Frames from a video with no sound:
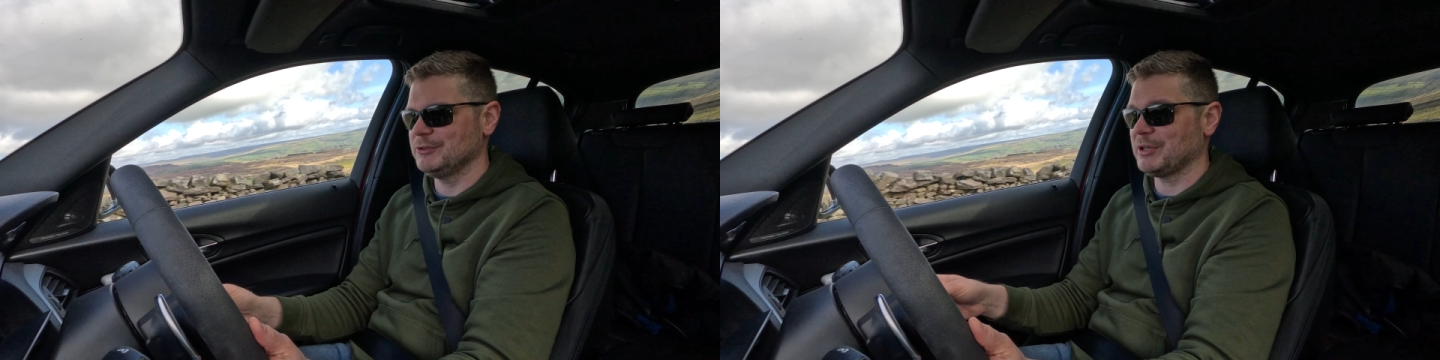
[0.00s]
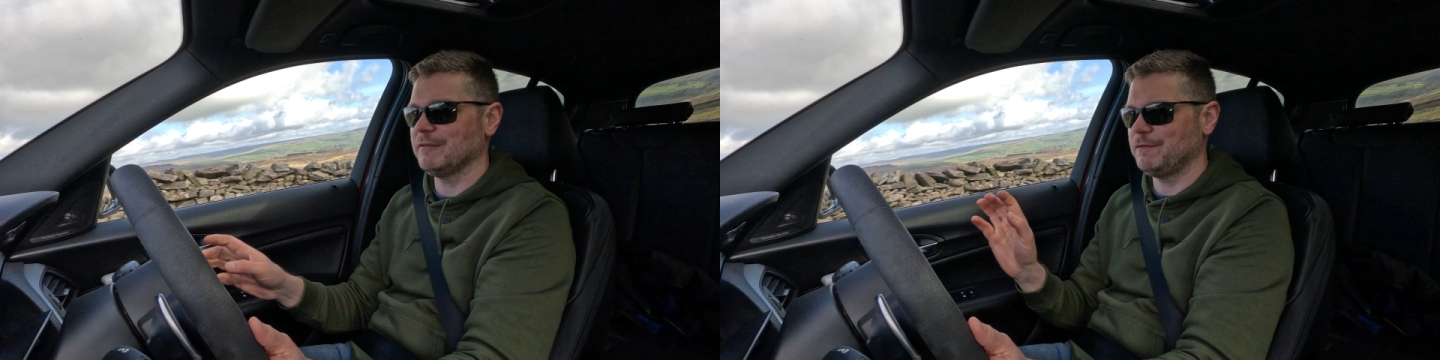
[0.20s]

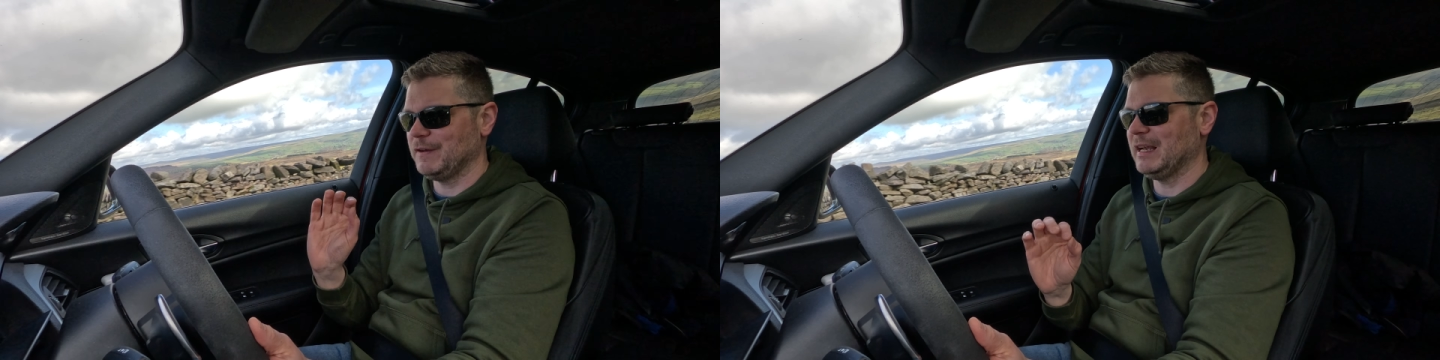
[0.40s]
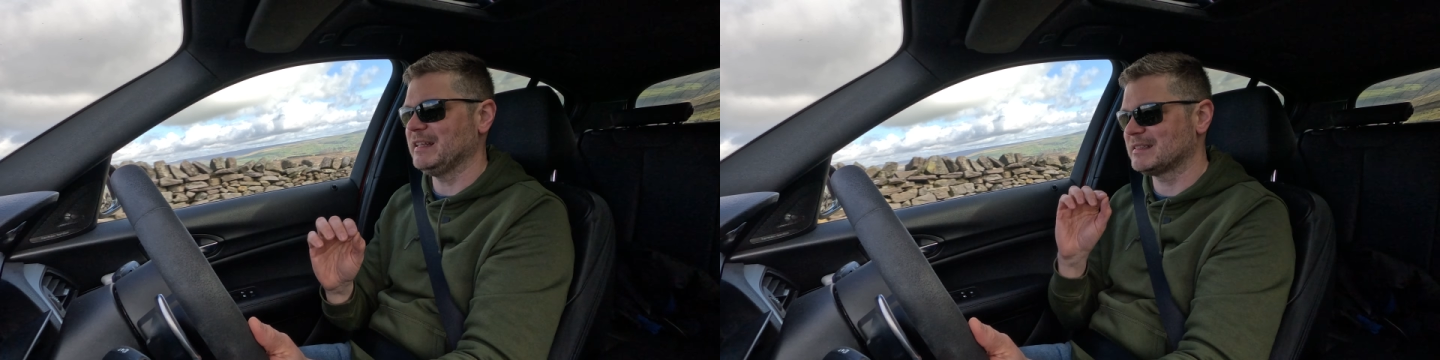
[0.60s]
You can
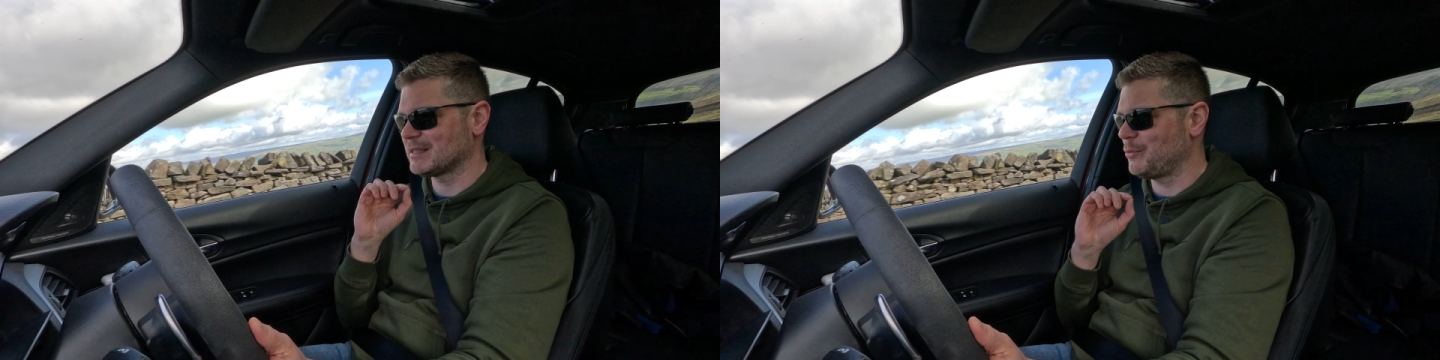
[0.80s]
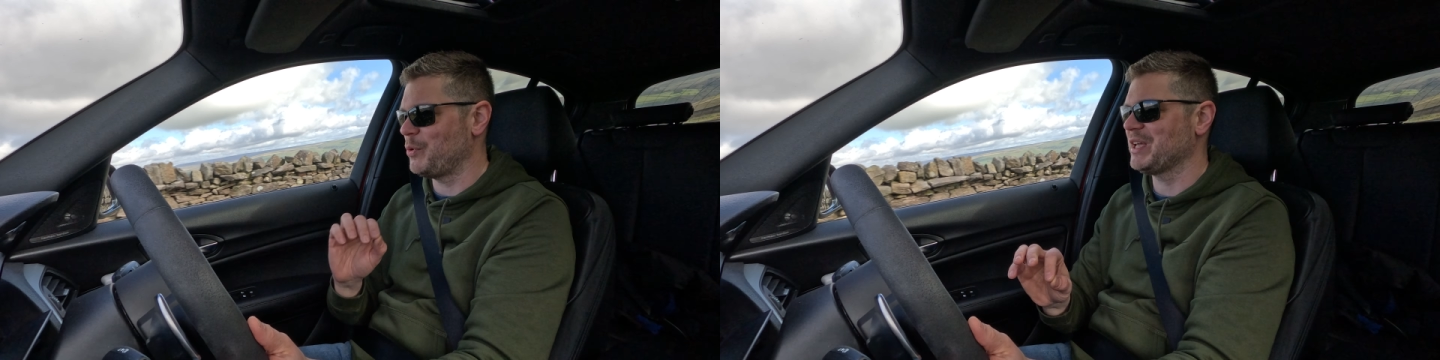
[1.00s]
feel it's
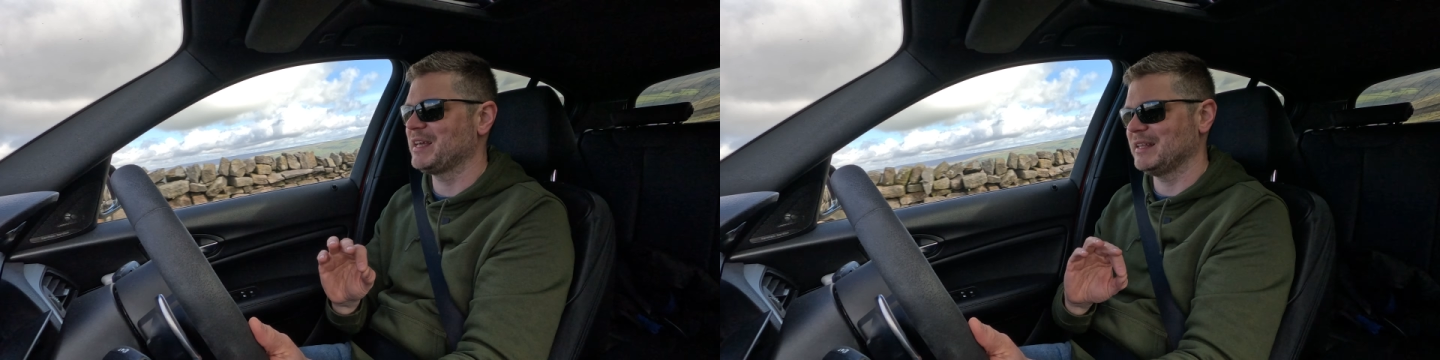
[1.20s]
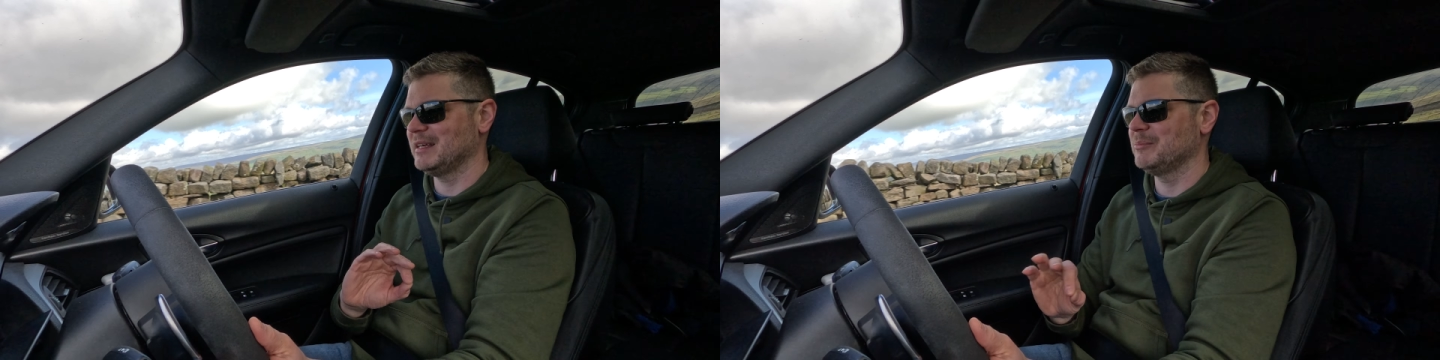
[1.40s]

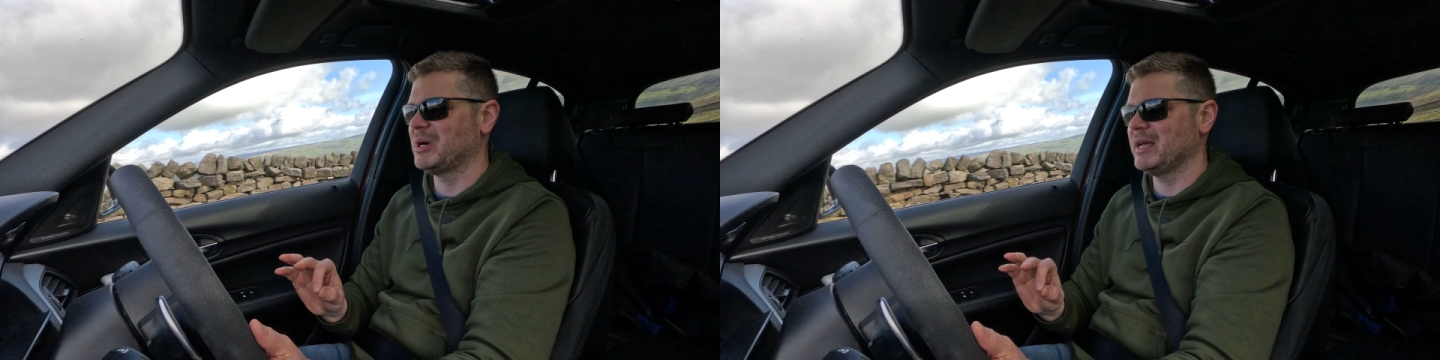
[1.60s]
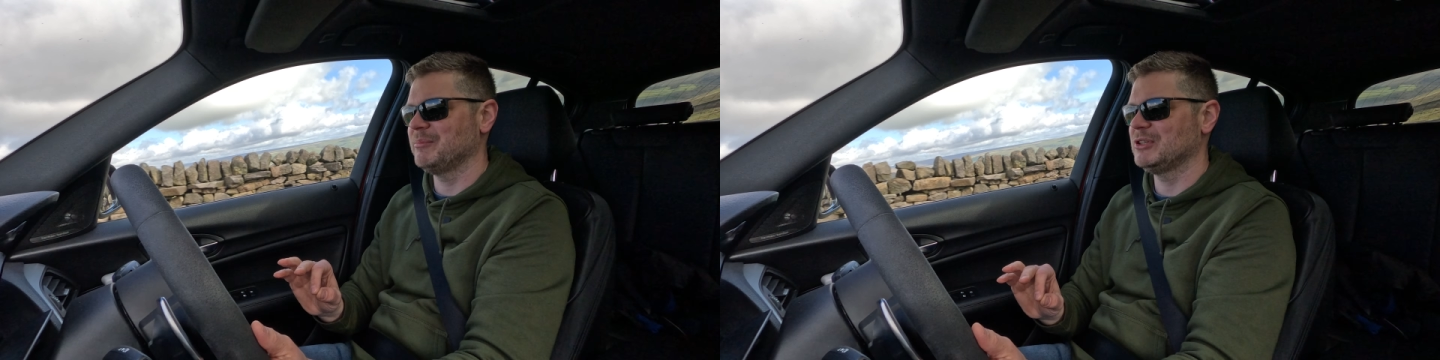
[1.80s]
quicker than
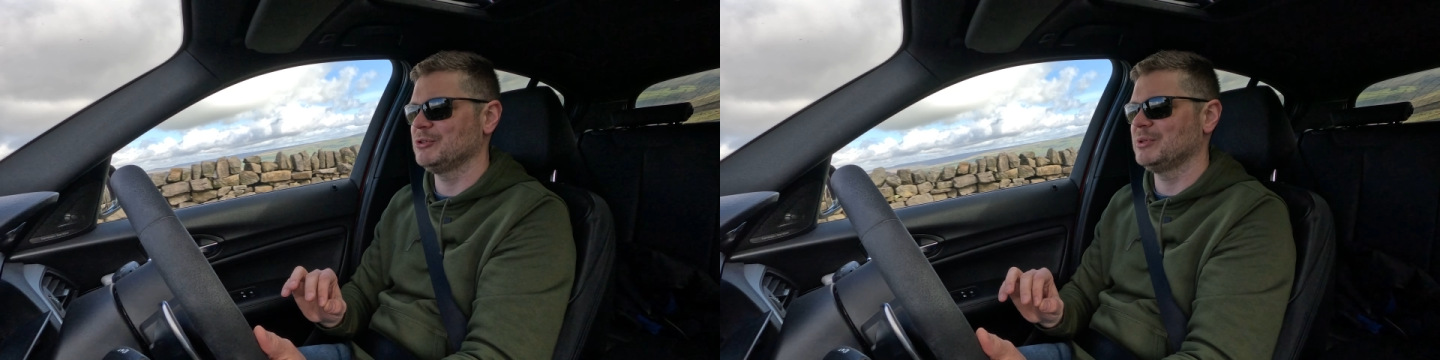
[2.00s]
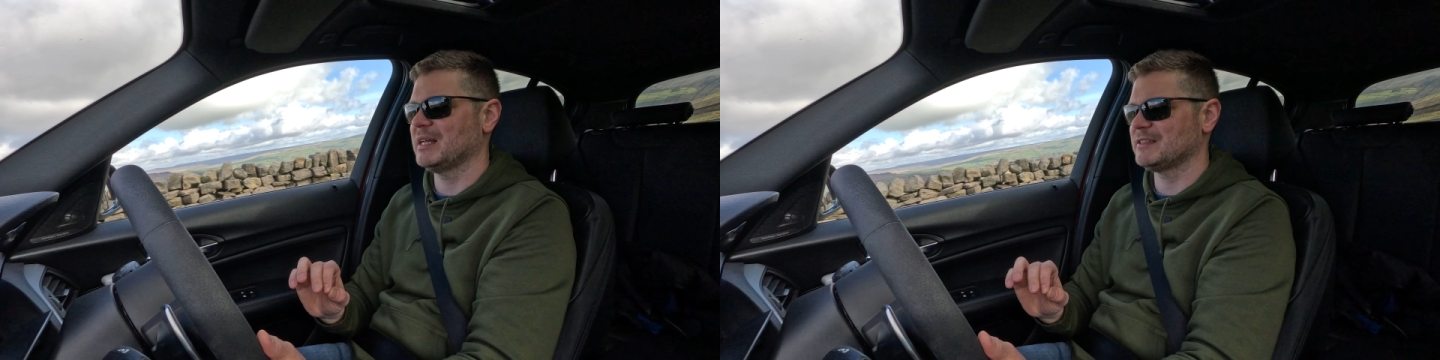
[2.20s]
my
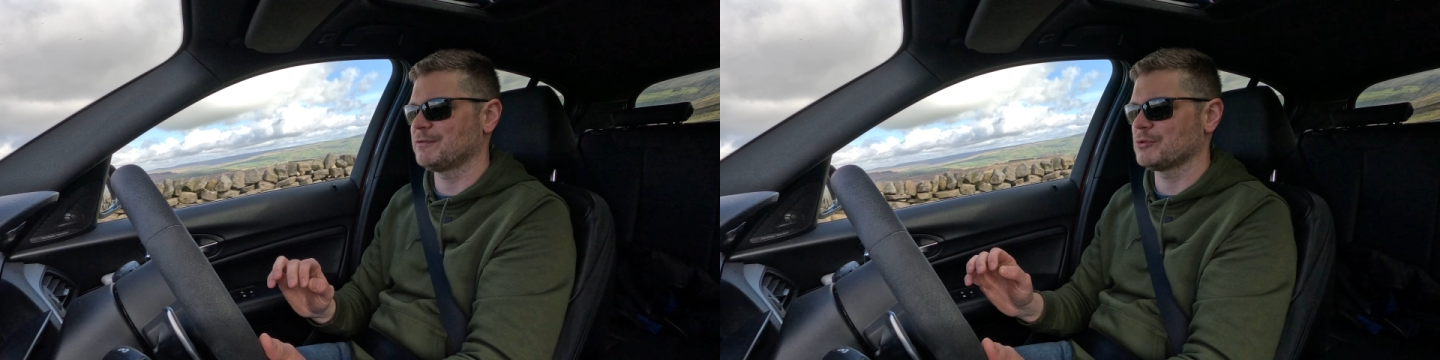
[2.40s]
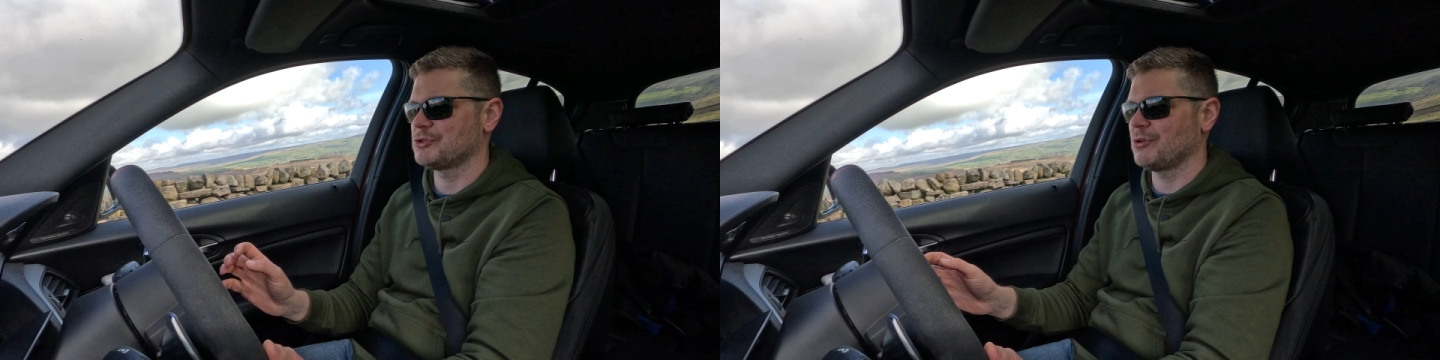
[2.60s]
M2, that's
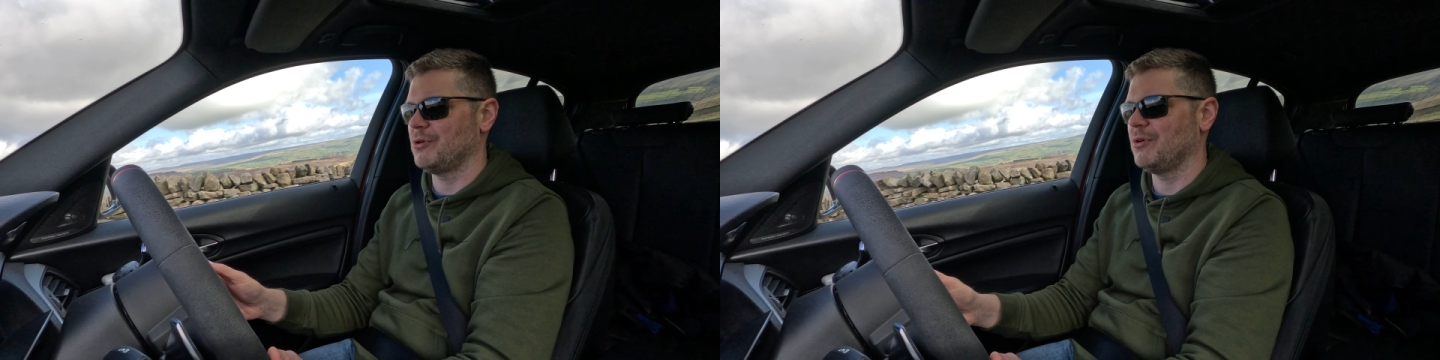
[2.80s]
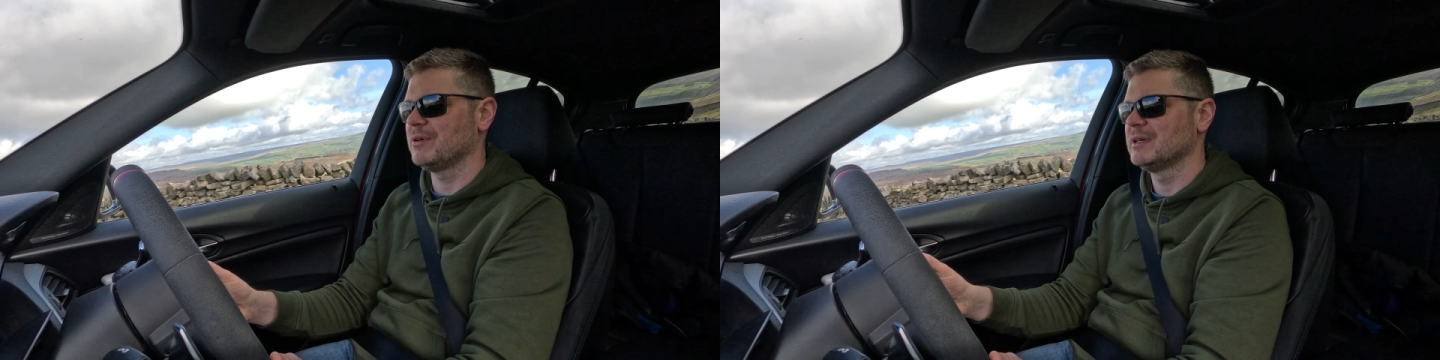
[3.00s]
for
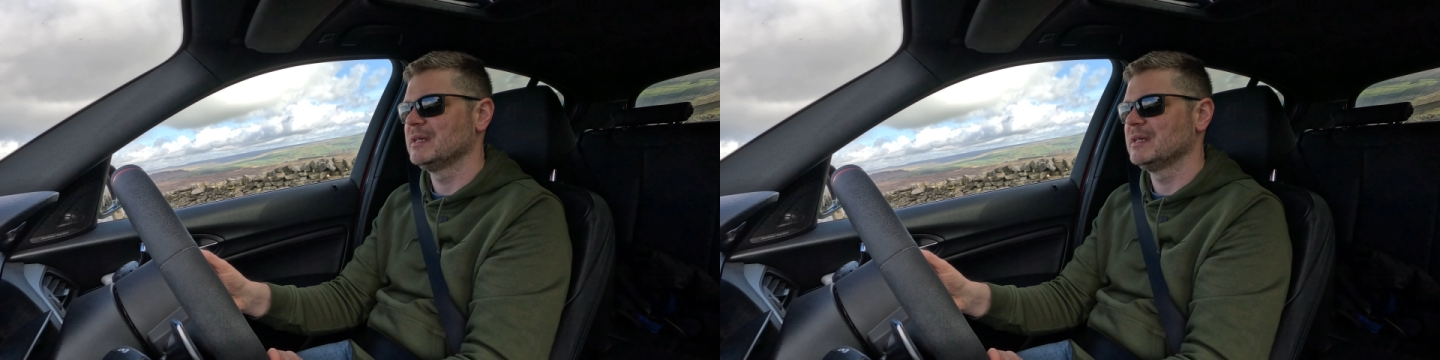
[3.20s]
sure.